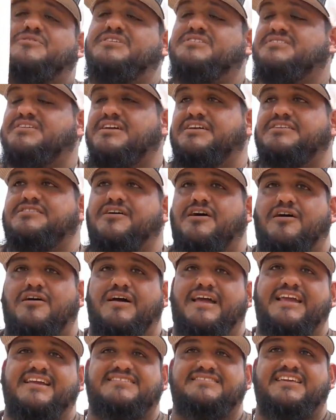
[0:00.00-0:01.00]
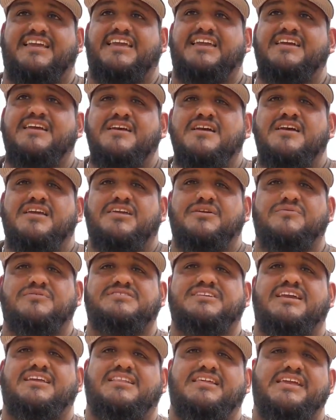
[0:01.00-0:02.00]
it is good in all ASA
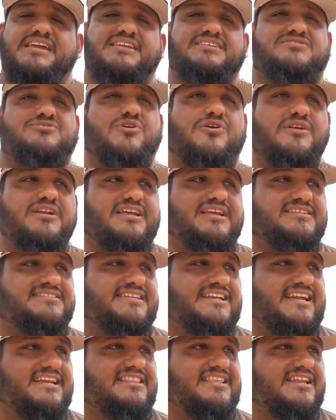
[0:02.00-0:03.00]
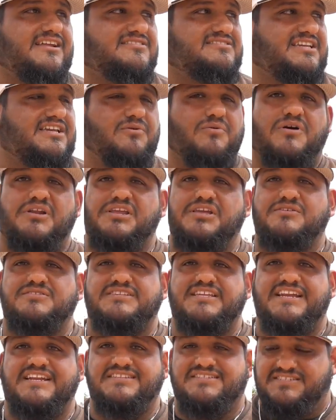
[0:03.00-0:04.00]
USA leagues, tourneys, and anything else that you want to
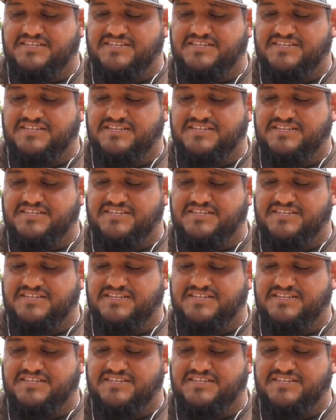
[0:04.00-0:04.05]
use it in.